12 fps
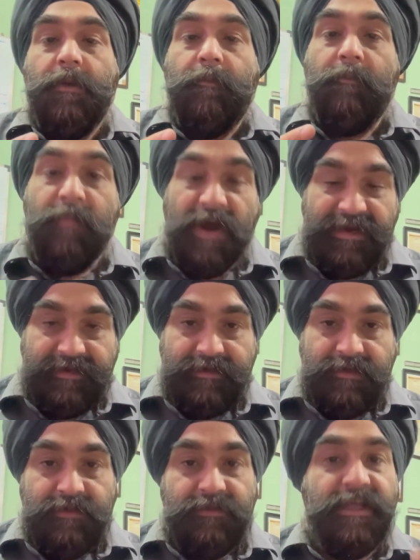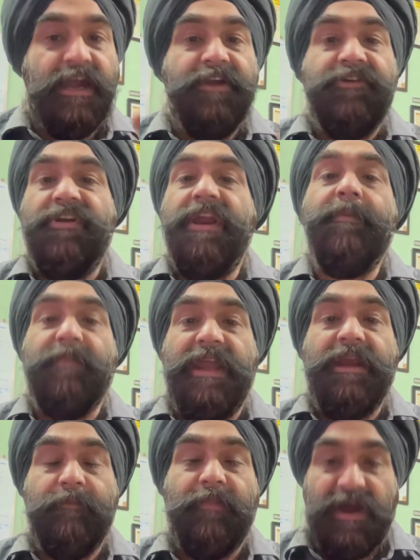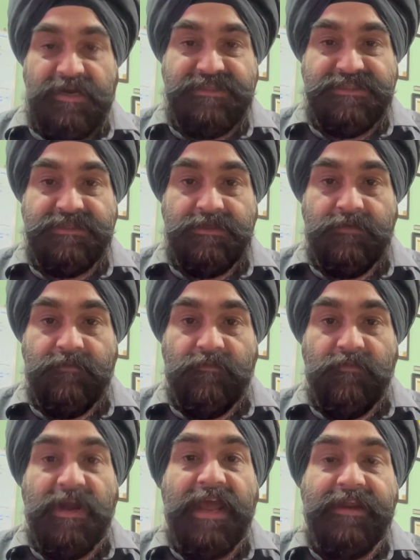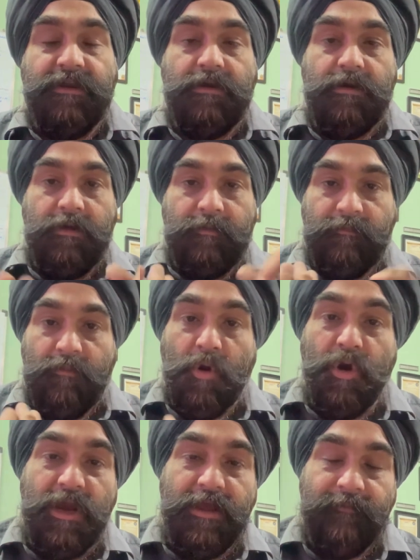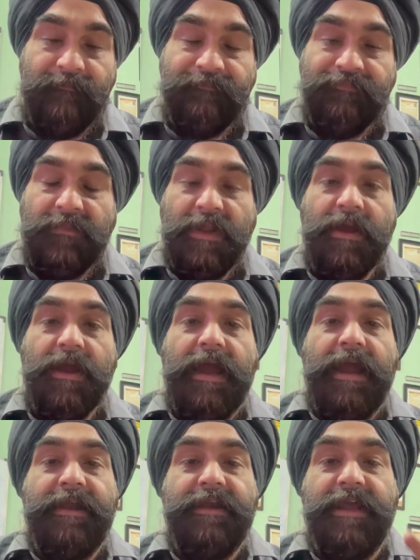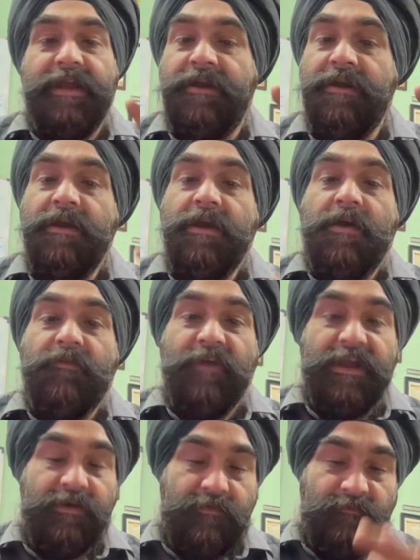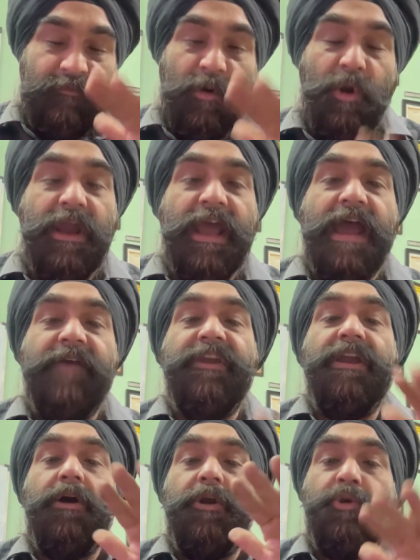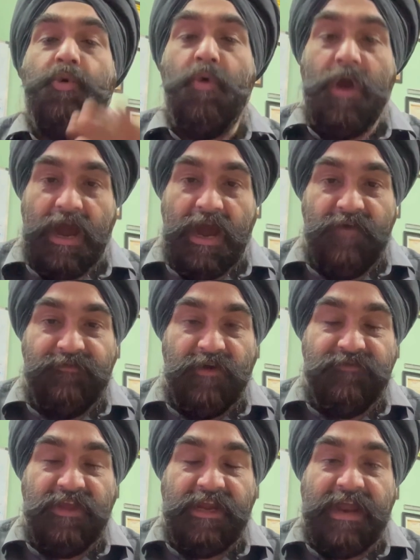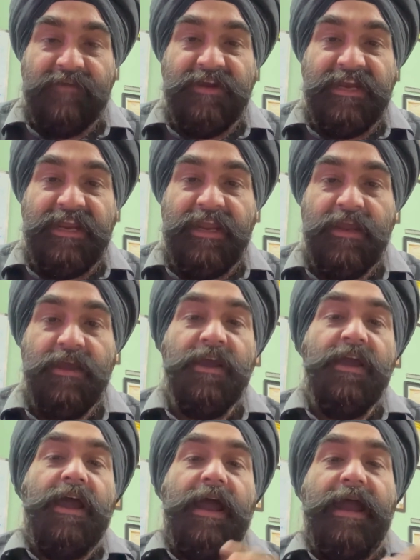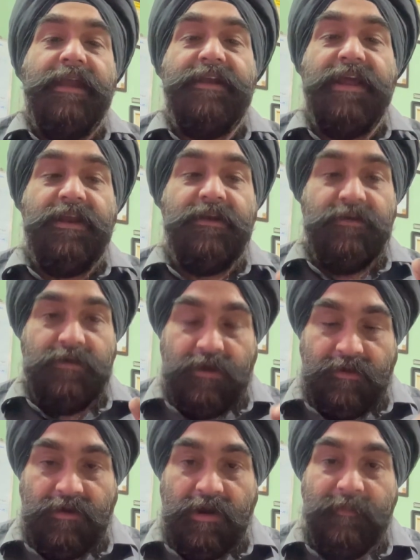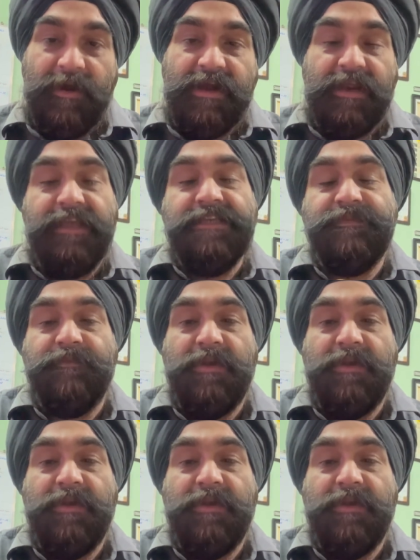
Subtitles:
But there are three main parts, like a mold, and then when mold having a two half of the cavity, and then a preheated